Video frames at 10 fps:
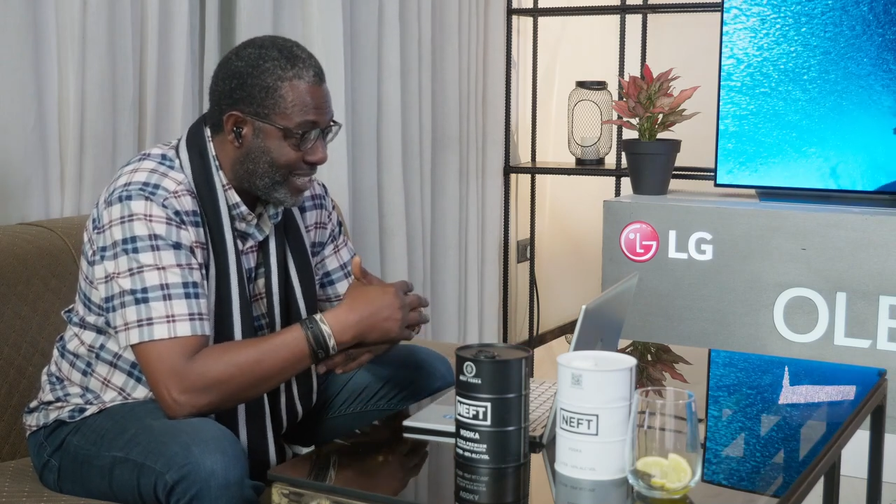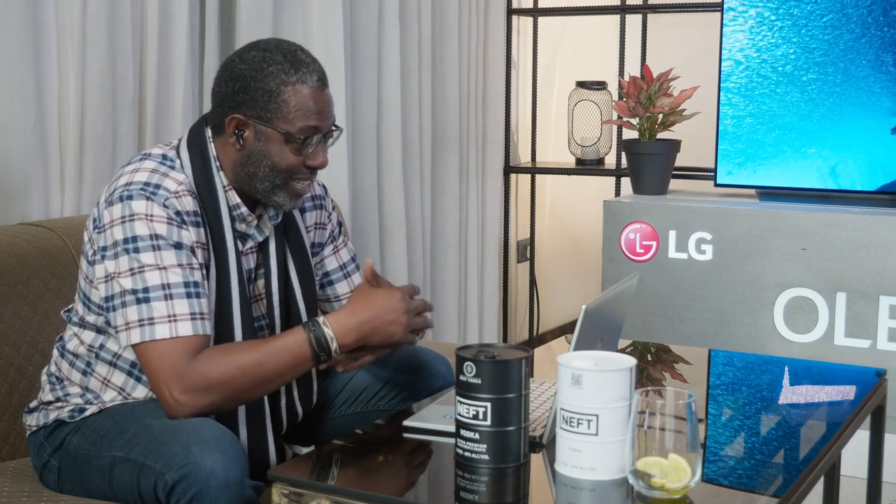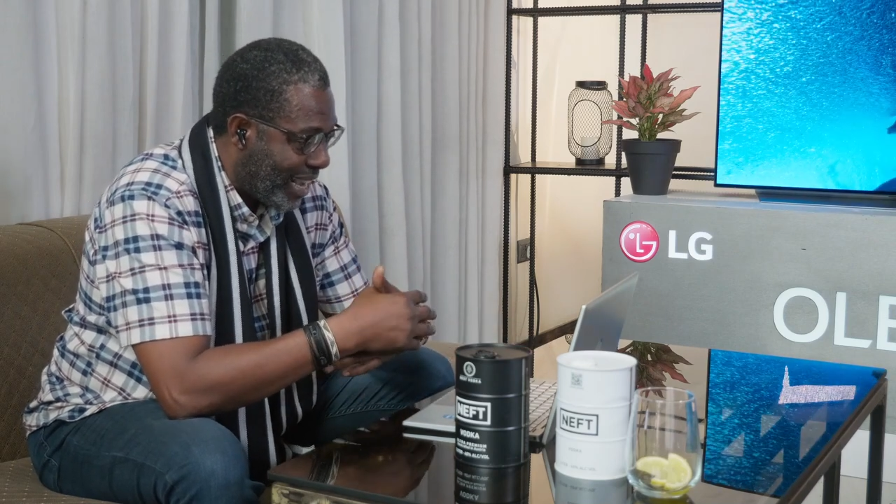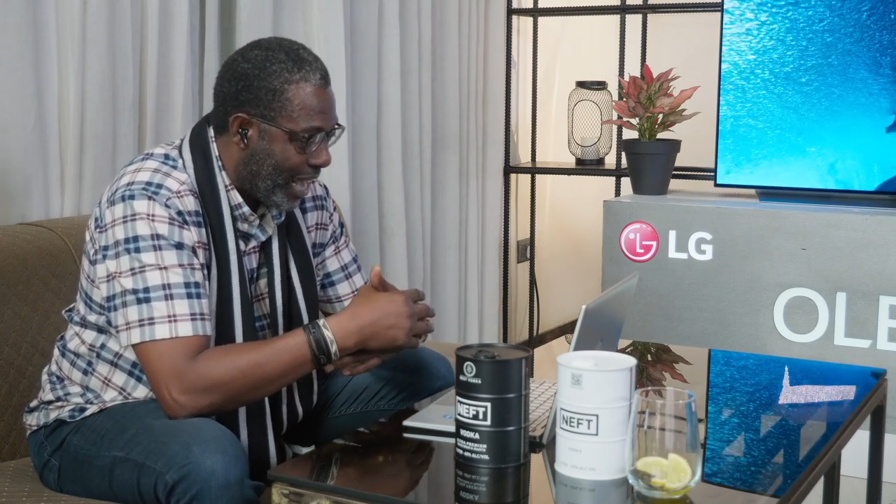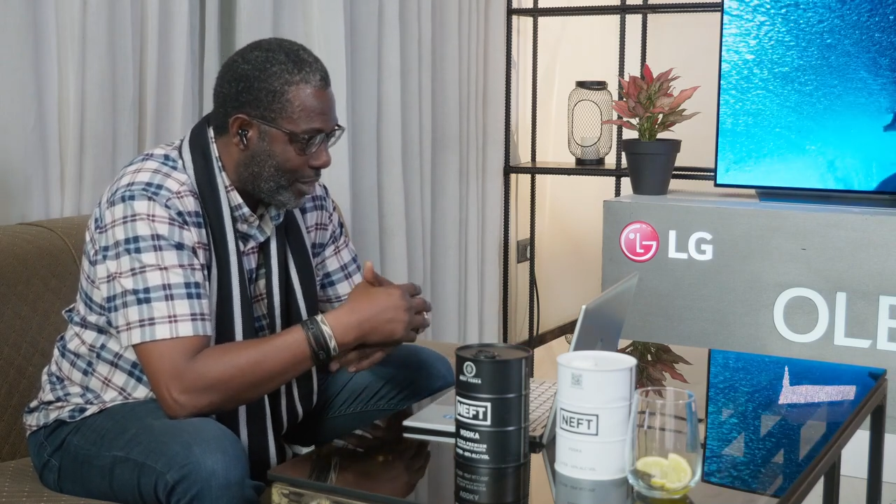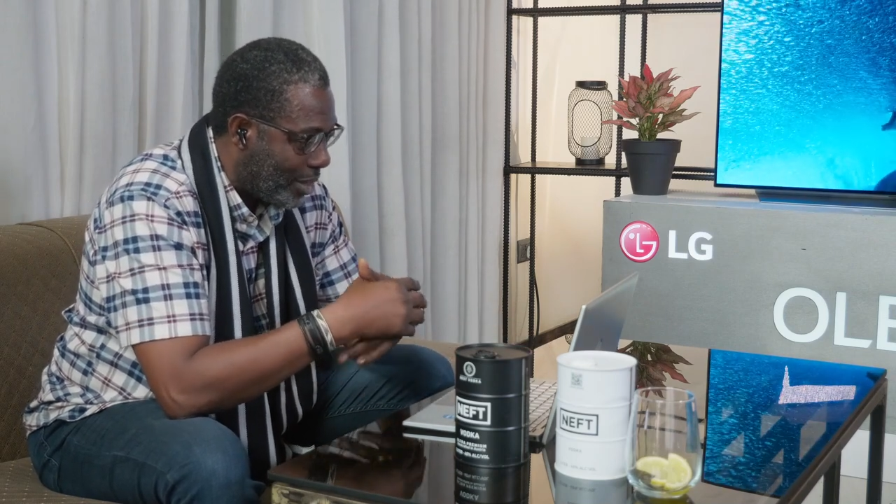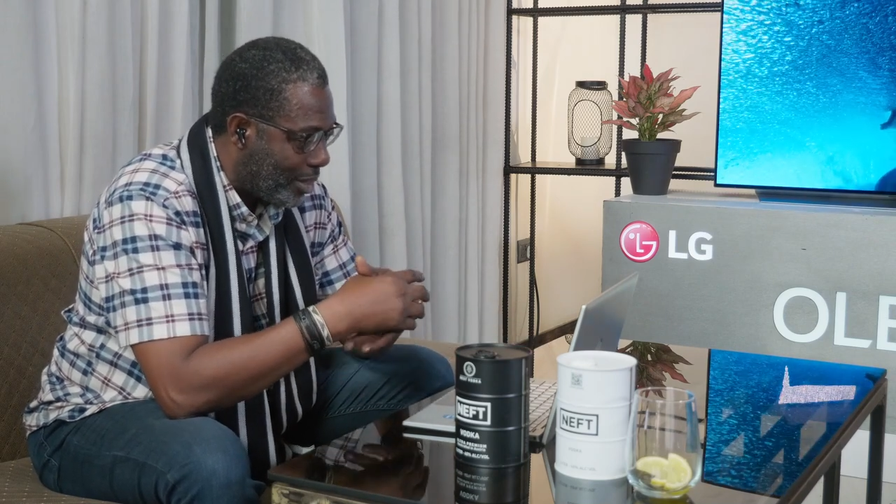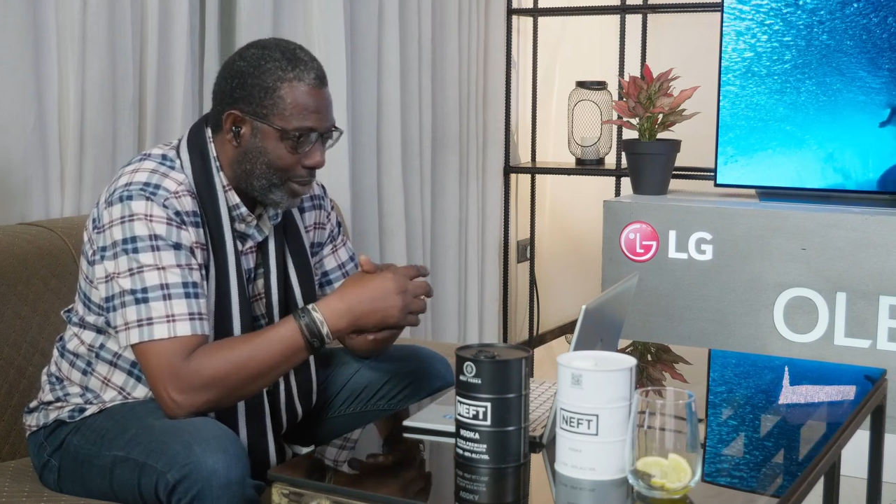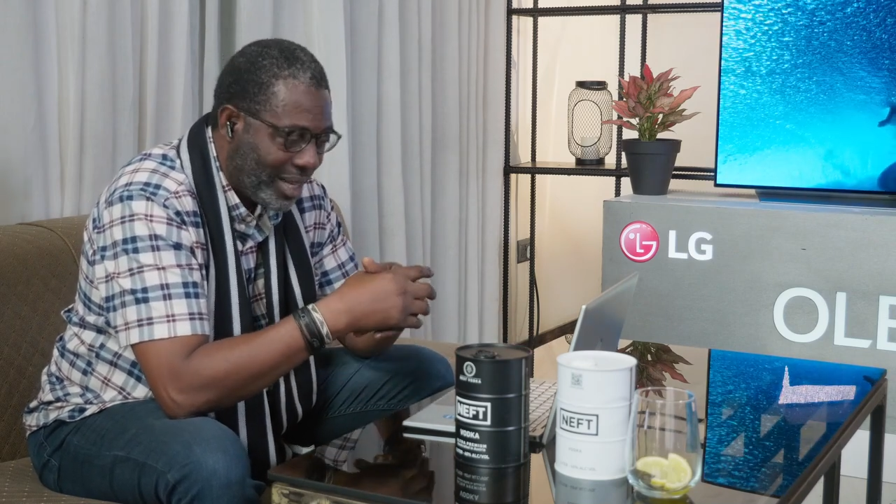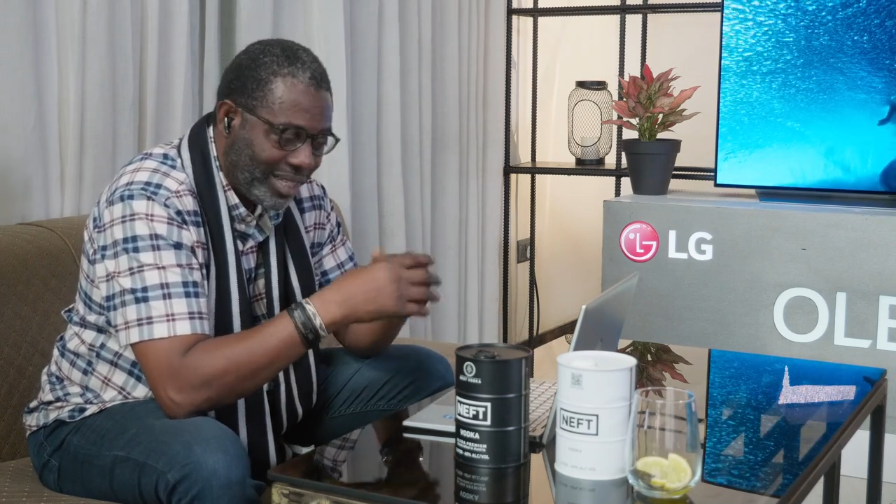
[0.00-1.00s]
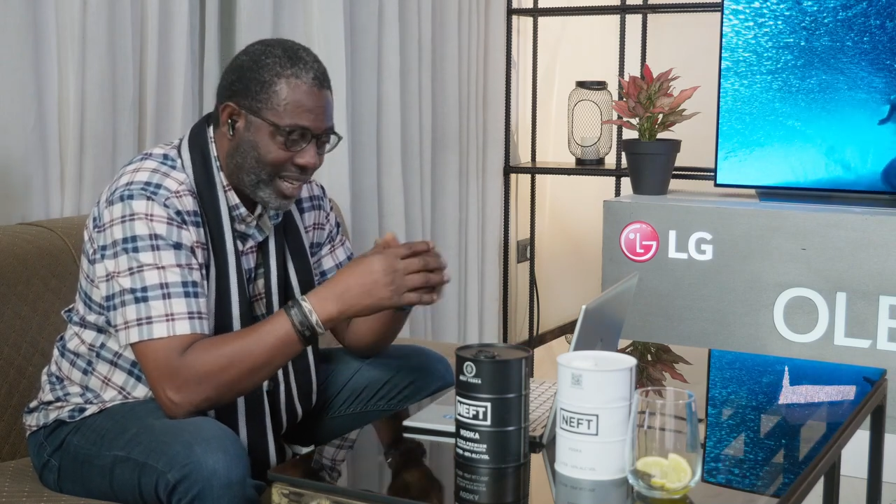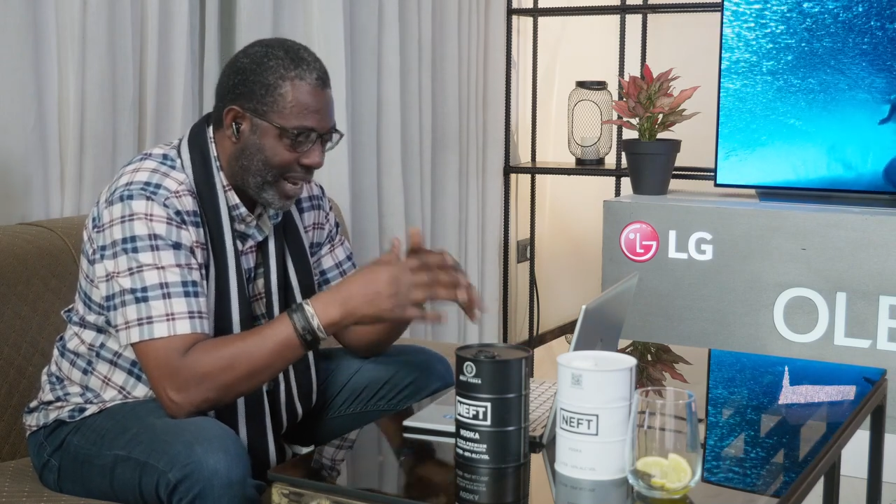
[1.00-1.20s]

see how you're doing,